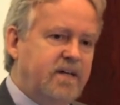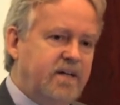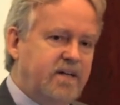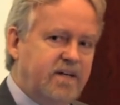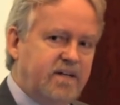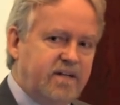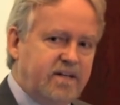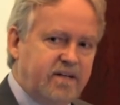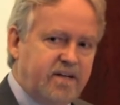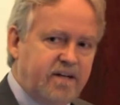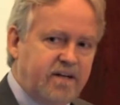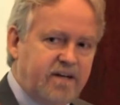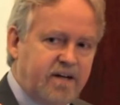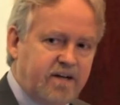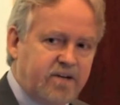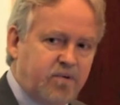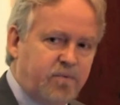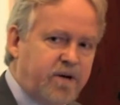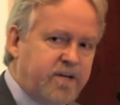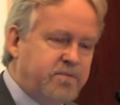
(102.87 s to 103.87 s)
Uh,
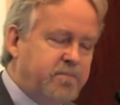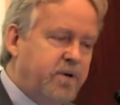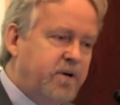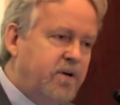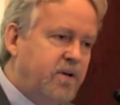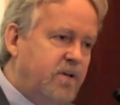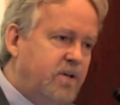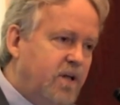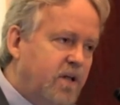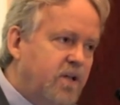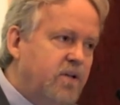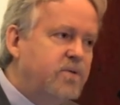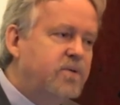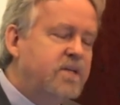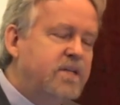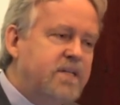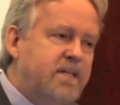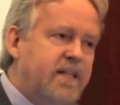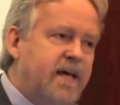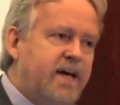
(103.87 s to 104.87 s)
Dr. Weisburd
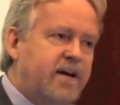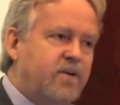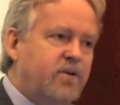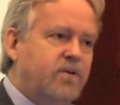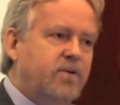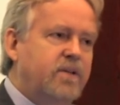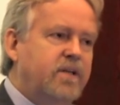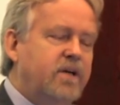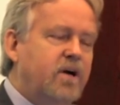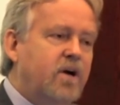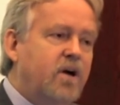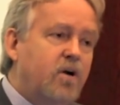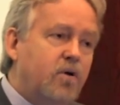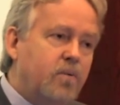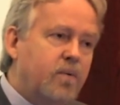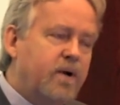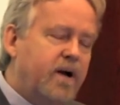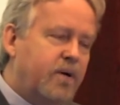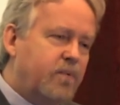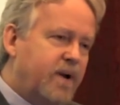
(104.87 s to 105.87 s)
alluded to that earlier.
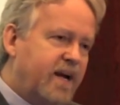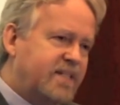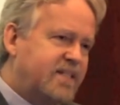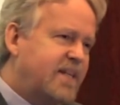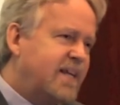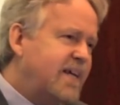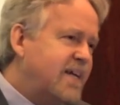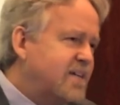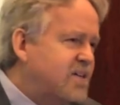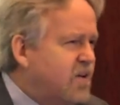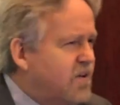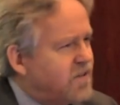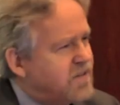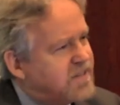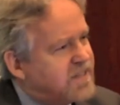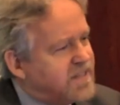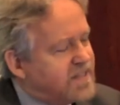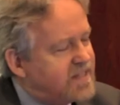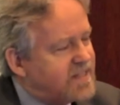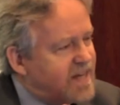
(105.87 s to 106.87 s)
Ar arresting
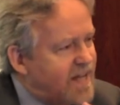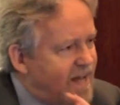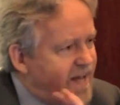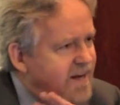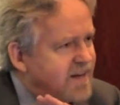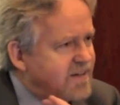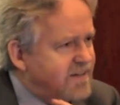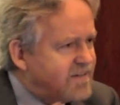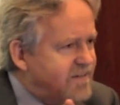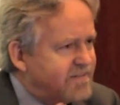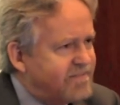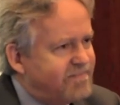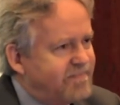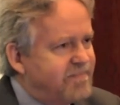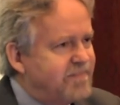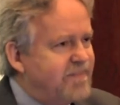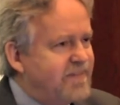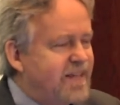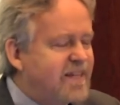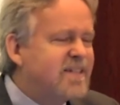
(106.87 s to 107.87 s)
adults is not a
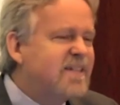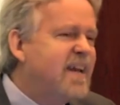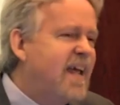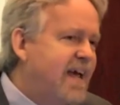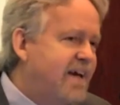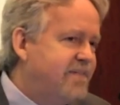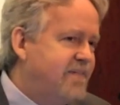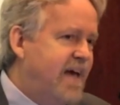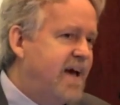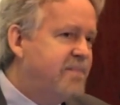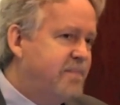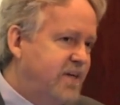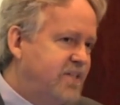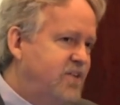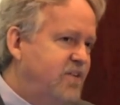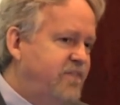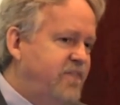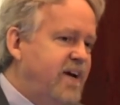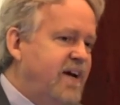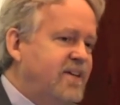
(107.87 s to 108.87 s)
doesn't have that
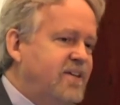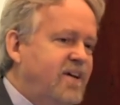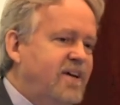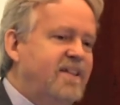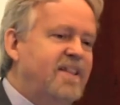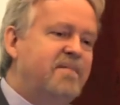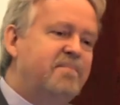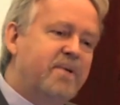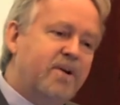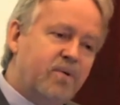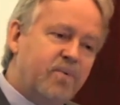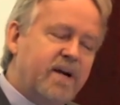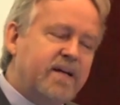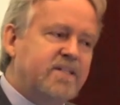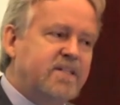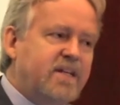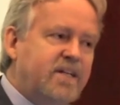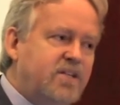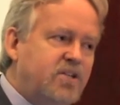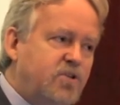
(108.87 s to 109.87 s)
much effect on them, but
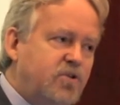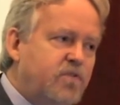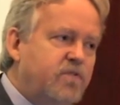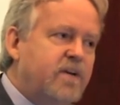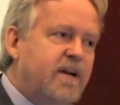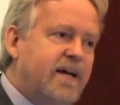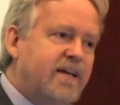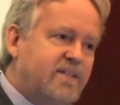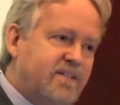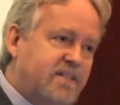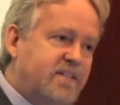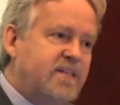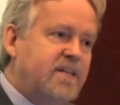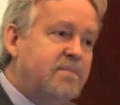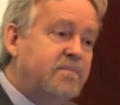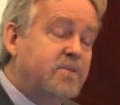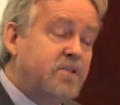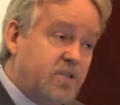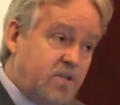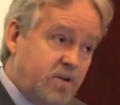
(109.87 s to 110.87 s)
arresting juveniles
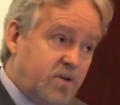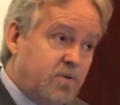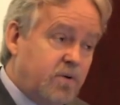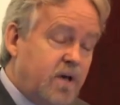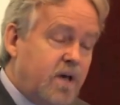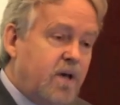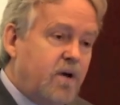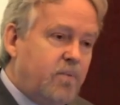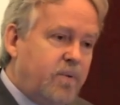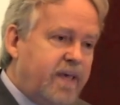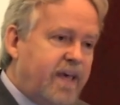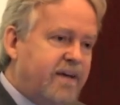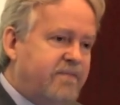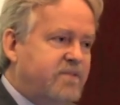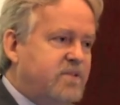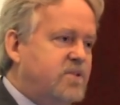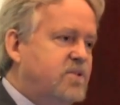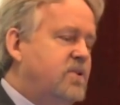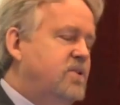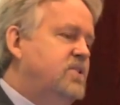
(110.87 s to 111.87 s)
seems to. We
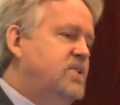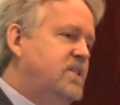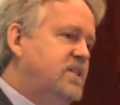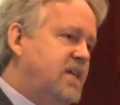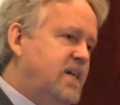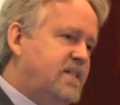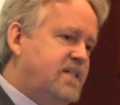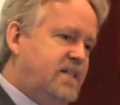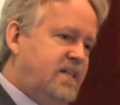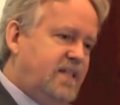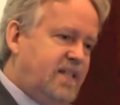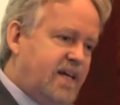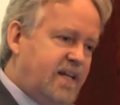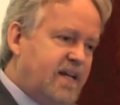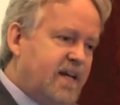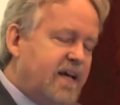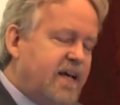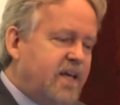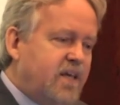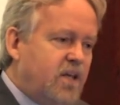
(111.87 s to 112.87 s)
have research suggesting
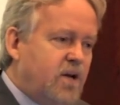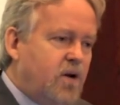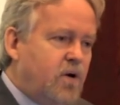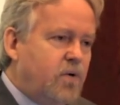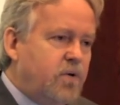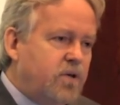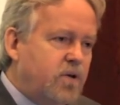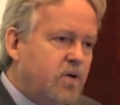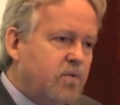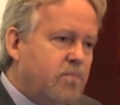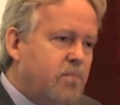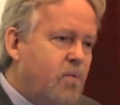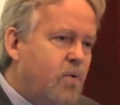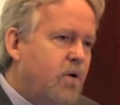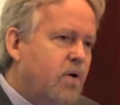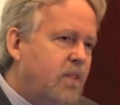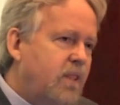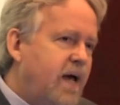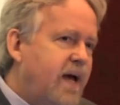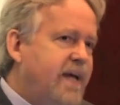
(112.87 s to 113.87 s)
that you know you're
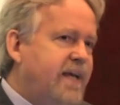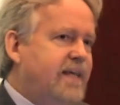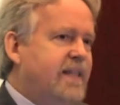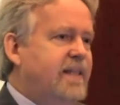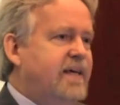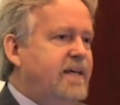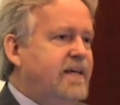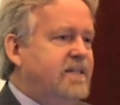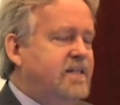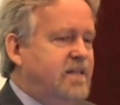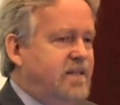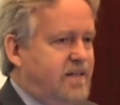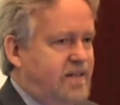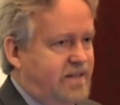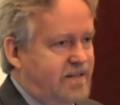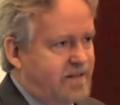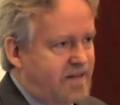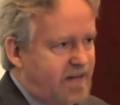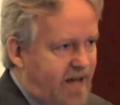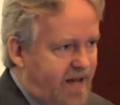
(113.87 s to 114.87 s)
more likely to
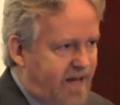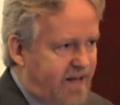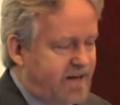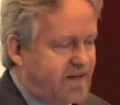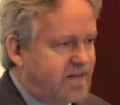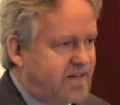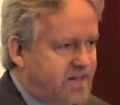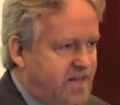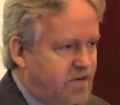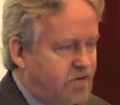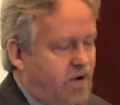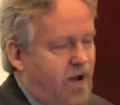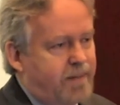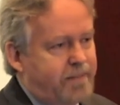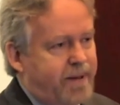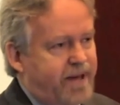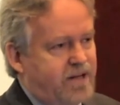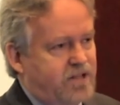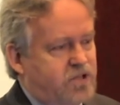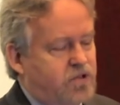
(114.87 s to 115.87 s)
not to
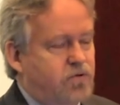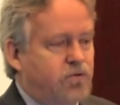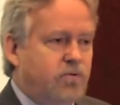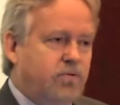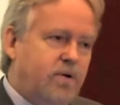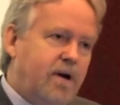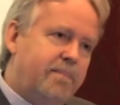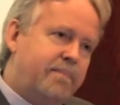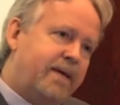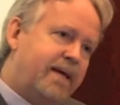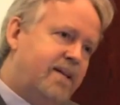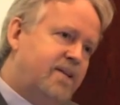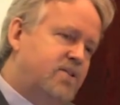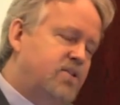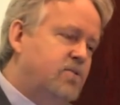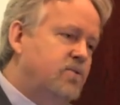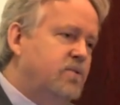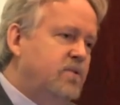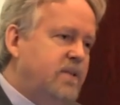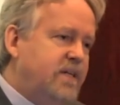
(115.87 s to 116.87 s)
drop out of school. Dropping out of
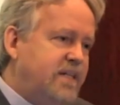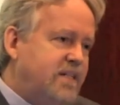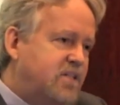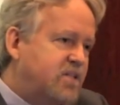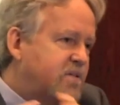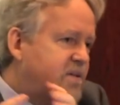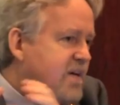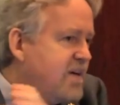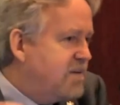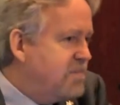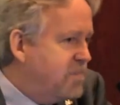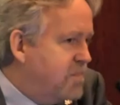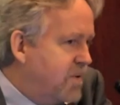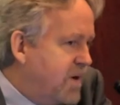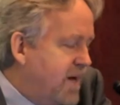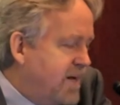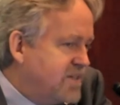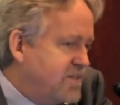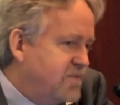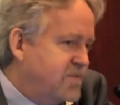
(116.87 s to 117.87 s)
school leads
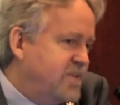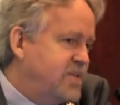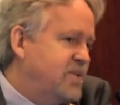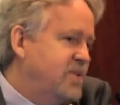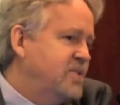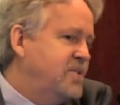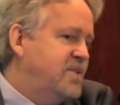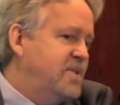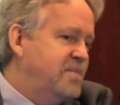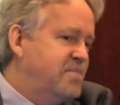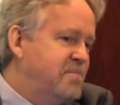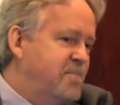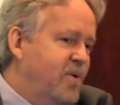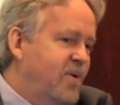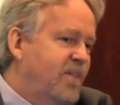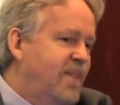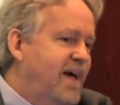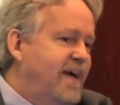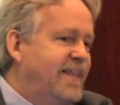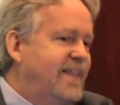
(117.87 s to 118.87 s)
lots of research to
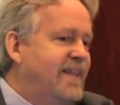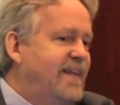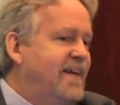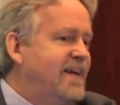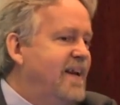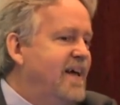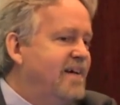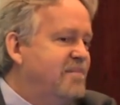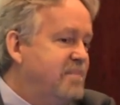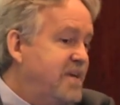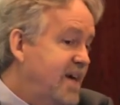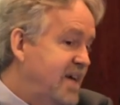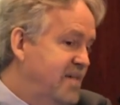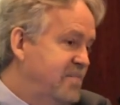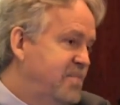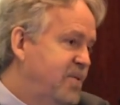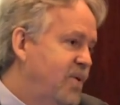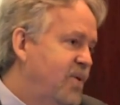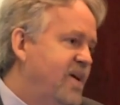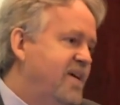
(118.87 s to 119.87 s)
more likely to not be
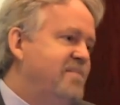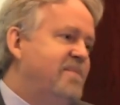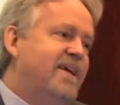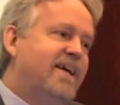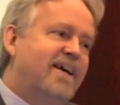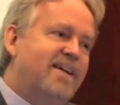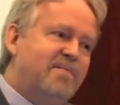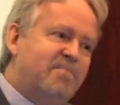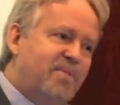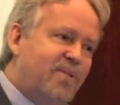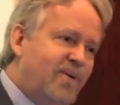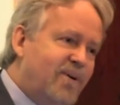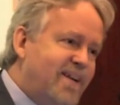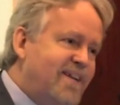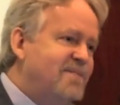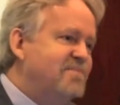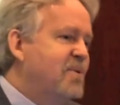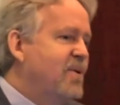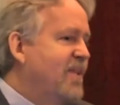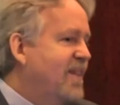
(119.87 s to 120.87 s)
unemployed. Being
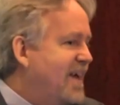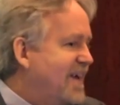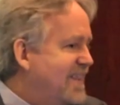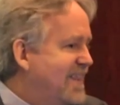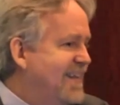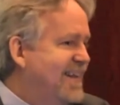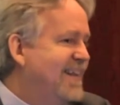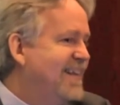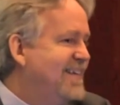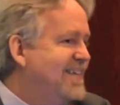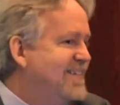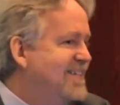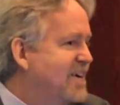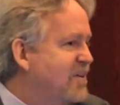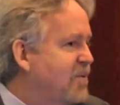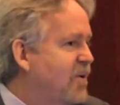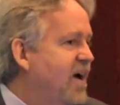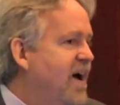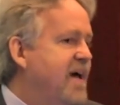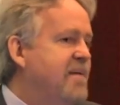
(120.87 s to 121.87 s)
unemployed is more likely to lead to
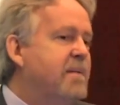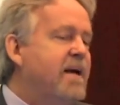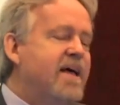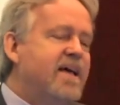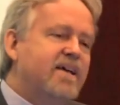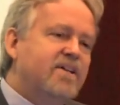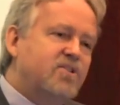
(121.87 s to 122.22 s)
crime.